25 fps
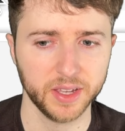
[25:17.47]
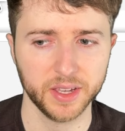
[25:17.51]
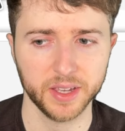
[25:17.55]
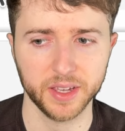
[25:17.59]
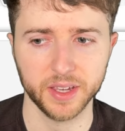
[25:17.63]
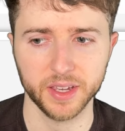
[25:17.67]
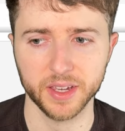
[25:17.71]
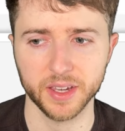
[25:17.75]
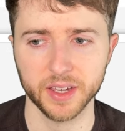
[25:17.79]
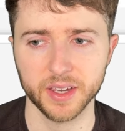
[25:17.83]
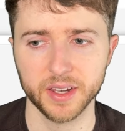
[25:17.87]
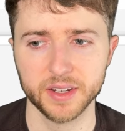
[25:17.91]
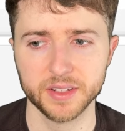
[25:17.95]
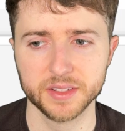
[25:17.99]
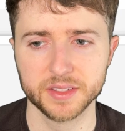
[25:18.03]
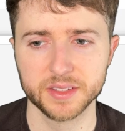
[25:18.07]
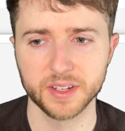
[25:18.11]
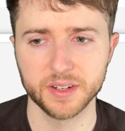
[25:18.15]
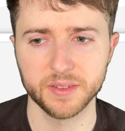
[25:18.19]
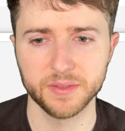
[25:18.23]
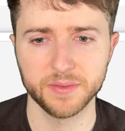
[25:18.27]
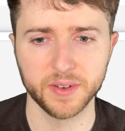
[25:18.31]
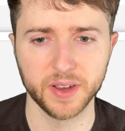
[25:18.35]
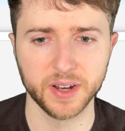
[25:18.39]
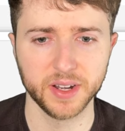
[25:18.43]
And instead
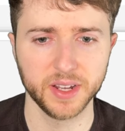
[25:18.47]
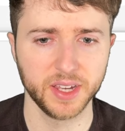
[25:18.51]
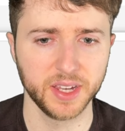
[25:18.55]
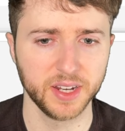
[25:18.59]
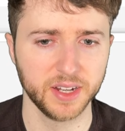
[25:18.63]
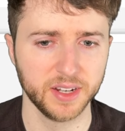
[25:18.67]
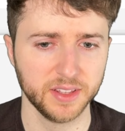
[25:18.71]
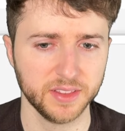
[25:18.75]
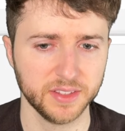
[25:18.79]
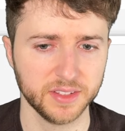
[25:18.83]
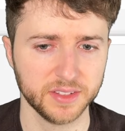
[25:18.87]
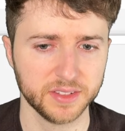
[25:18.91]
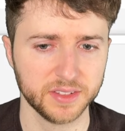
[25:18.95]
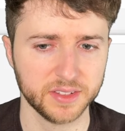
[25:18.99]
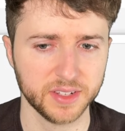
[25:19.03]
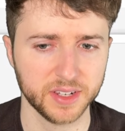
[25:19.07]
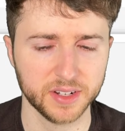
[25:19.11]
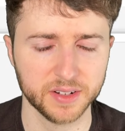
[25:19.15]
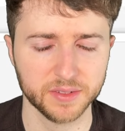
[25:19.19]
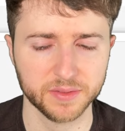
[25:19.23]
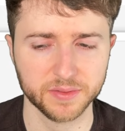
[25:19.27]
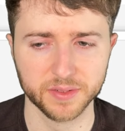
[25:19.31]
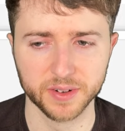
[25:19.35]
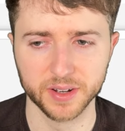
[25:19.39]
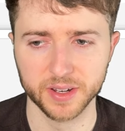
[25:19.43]
of finding it in this data
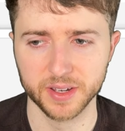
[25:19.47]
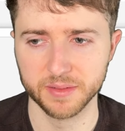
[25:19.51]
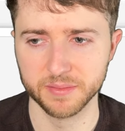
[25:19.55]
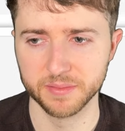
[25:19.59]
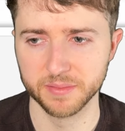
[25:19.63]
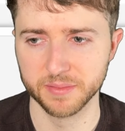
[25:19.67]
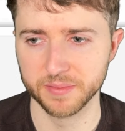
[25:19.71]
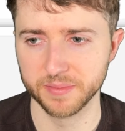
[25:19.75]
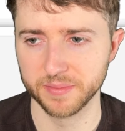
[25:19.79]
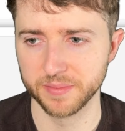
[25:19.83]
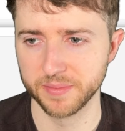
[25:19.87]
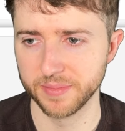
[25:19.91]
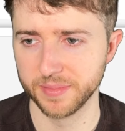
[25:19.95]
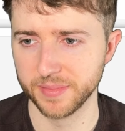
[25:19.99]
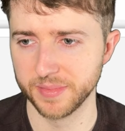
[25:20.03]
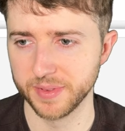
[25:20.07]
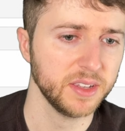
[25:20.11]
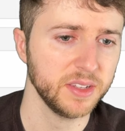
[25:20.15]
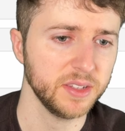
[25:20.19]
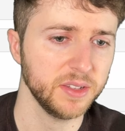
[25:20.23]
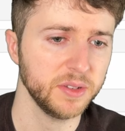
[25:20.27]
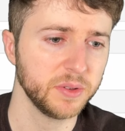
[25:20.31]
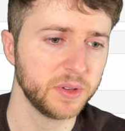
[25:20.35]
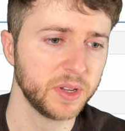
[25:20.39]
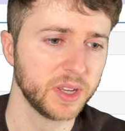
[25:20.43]
frame,
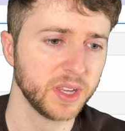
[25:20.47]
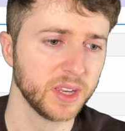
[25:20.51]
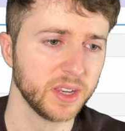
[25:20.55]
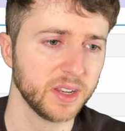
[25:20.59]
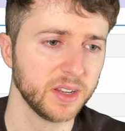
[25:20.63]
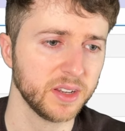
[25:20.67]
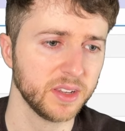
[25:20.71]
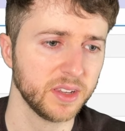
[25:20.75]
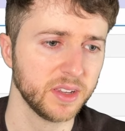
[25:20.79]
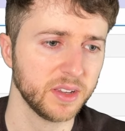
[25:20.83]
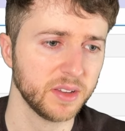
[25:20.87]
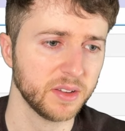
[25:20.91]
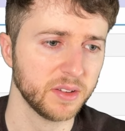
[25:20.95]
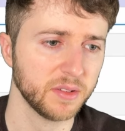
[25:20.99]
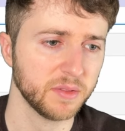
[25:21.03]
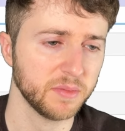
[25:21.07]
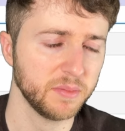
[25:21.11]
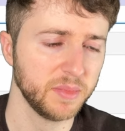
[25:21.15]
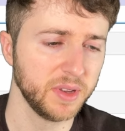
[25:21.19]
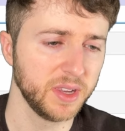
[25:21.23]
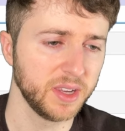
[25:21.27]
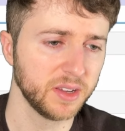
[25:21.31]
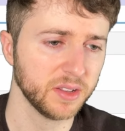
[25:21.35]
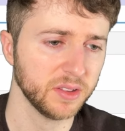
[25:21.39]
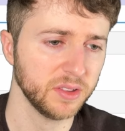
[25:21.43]
you can
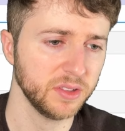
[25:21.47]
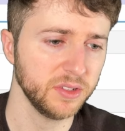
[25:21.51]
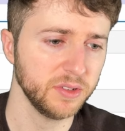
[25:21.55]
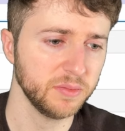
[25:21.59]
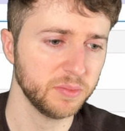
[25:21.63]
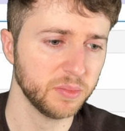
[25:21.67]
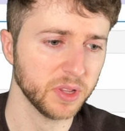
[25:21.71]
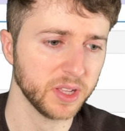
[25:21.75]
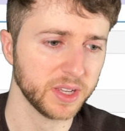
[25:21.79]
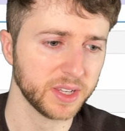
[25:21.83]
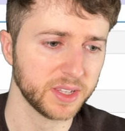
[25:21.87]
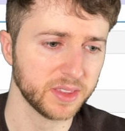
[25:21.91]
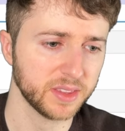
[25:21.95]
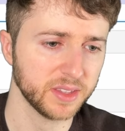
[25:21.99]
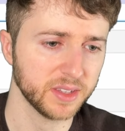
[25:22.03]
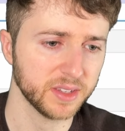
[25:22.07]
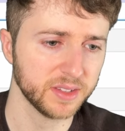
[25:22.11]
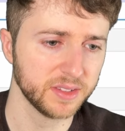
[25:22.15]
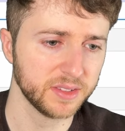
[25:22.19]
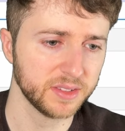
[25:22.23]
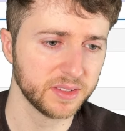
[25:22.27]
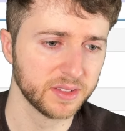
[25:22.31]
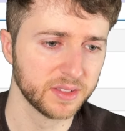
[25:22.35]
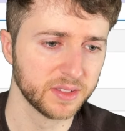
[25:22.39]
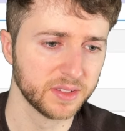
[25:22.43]
make a loop like
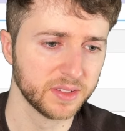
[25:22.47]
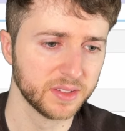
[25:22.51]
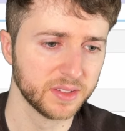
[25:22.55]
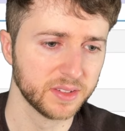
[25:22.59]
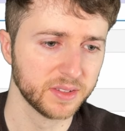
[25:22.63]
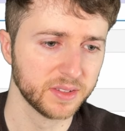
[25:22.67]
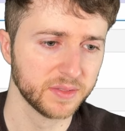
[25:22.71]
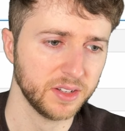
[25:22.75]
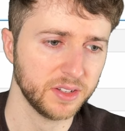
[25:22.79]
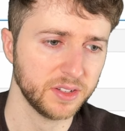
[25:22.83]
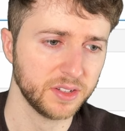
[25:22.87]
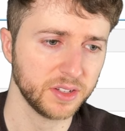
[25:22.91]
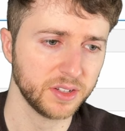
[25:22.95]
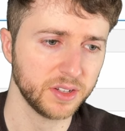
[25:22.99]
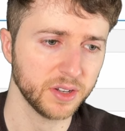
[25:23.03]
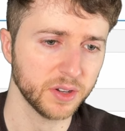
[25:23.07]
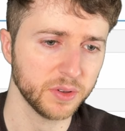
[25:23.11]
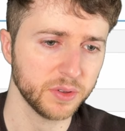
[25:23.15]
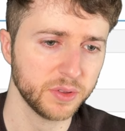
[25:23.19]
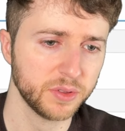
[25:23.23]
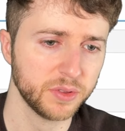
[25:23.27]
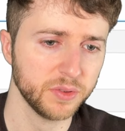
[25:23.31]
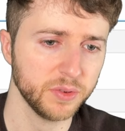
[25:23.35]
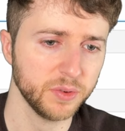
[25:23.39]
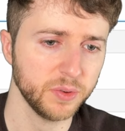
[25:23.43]
this to go
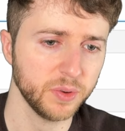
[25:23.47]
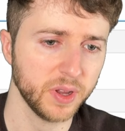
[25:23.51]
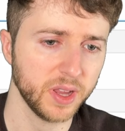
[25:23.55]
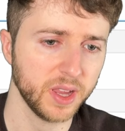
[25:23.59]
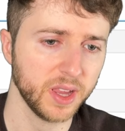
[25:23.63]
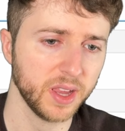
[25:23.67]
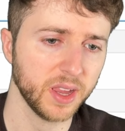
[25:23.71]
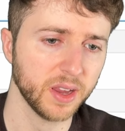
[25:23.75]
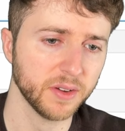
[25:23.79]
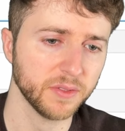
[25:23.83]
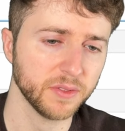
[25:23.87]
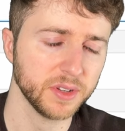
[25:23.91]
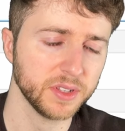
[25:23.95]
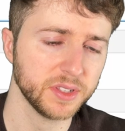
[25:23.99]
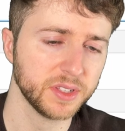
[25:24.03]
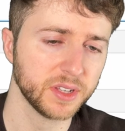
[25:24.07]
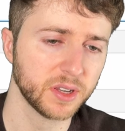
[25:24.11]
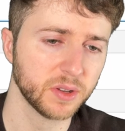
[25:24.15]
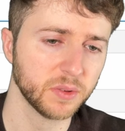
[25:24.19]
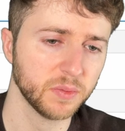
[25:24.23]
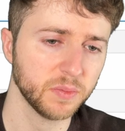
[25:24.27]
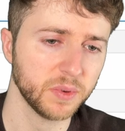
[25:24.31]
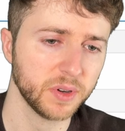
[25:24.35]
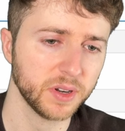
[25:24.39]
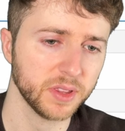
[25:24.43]
through every
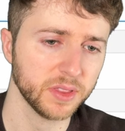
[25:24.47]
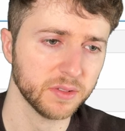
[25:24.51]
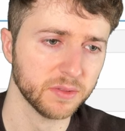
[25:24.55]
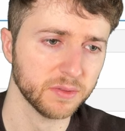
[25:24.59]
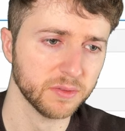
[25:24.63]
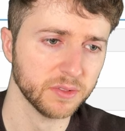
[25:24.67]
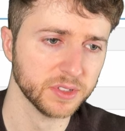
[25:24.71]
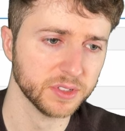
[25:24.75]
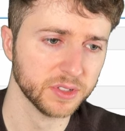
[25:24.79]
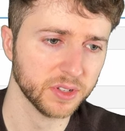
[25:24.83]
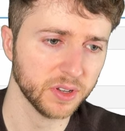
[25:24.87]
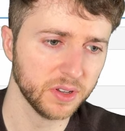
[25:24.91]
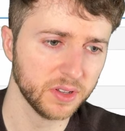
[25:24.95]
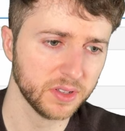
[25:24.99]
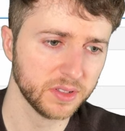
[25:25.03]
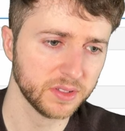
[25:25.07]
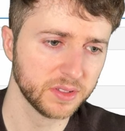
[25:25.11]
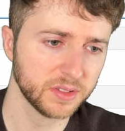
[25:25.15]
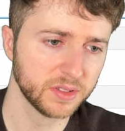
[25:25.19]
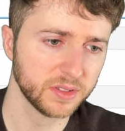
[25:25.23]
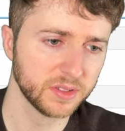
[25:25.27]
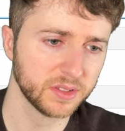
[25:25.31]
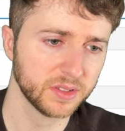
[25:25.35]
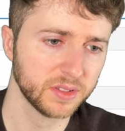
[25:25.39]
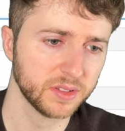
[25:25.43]
single one of the
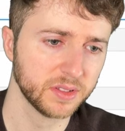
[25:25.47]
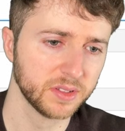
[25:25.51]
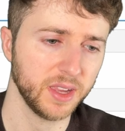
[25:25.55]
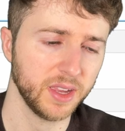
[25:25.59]
results.